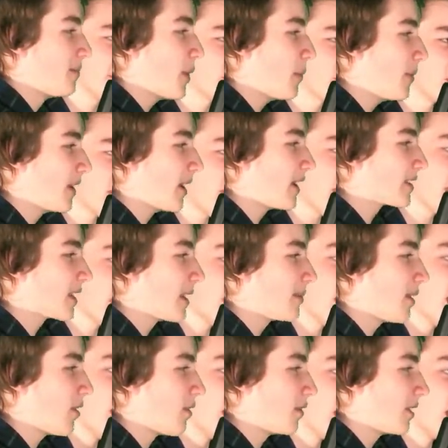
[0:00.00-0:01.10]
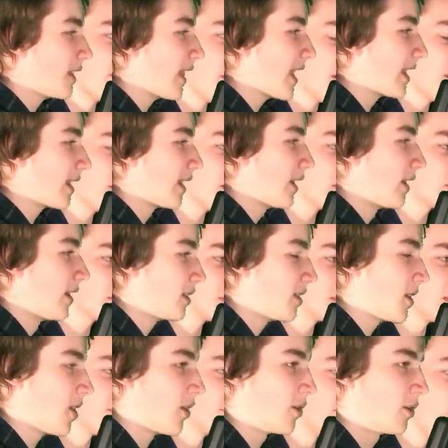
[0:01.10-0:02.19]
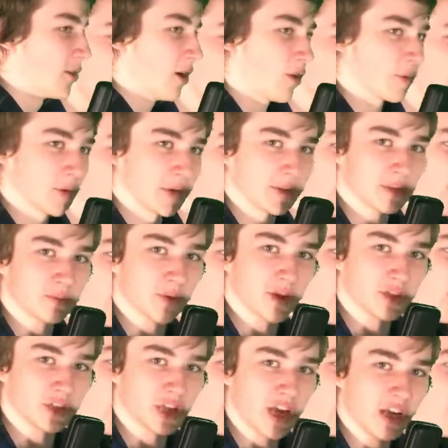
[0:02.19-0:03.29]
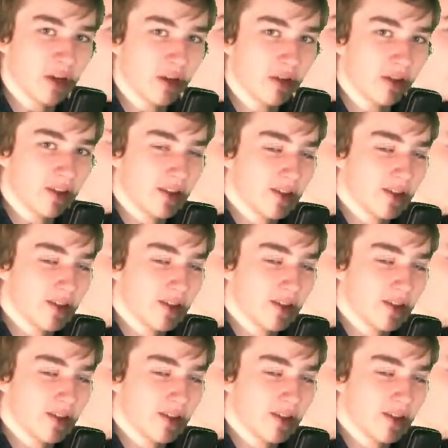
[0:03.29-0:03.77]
But because I'm only like, you know, a really small channel,